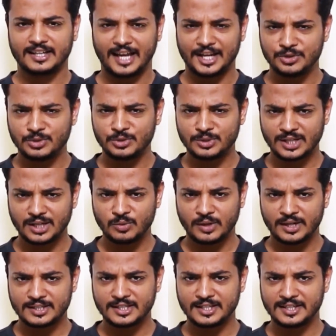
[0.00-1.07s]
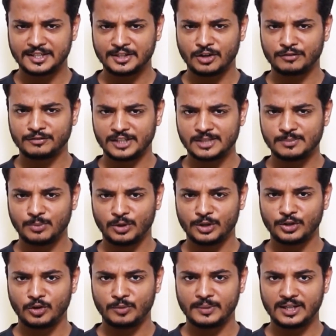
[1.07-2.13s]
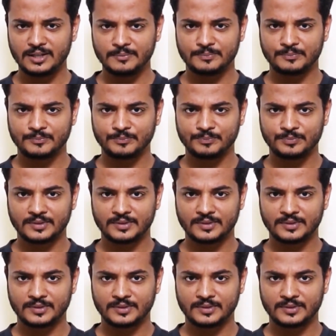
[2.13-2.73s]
Can you tell what is the degree of this polynomial?